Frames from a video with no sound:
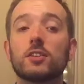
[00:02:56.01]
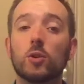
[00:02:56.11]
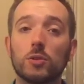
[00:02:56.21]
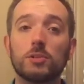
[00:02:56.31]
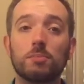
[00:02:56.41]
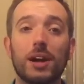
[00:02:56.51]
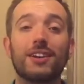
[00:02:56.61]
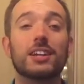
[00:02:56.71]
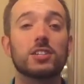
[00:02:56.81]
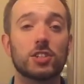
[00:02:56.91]
golden brown
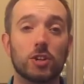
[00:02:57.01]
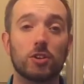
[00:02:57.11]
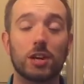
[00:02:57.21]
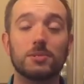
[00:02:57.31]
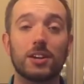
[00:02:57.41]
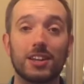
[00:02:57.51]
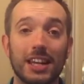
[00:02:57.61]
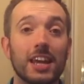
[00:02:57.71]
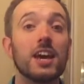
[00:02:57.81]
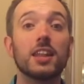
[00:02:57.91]
and a skewer comes out
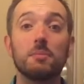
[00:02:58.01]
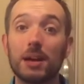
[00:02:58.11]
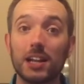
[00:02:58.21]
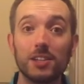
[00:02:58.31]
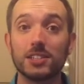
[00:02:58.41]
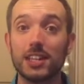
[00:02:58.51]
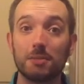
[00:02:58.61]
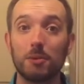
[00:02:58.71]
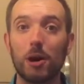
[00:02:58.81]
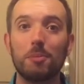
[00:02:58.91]
clean. The middle will still
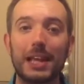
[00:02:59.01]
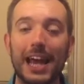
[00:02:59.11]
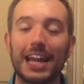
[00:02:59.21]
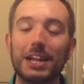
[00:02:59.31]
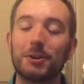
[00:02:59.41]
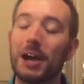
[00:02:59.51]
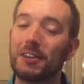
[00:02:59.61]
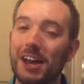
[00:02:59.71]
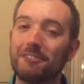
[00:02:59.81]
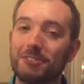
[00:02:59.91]
be wobbly, and I know how
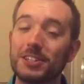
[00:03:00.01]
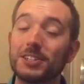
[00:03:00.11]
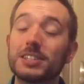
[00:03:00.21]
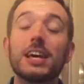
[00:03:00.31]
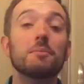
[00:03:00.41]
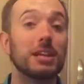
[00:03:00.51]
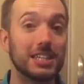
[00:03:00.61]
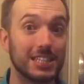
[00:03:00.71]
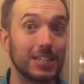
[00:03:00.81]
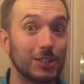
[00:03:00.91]
that feels, but
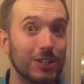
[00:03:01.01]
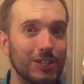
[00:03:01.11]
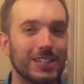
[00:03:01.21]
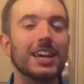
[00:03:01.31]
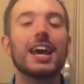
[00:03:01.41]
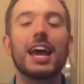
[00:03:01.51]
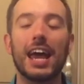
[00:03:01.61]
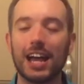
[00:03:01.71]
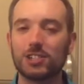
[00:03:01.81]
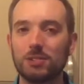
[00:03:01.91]
it's still good. It
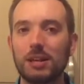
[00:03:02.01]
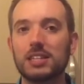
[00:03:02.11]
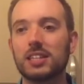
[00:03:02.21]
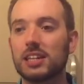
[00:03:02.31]
actually means that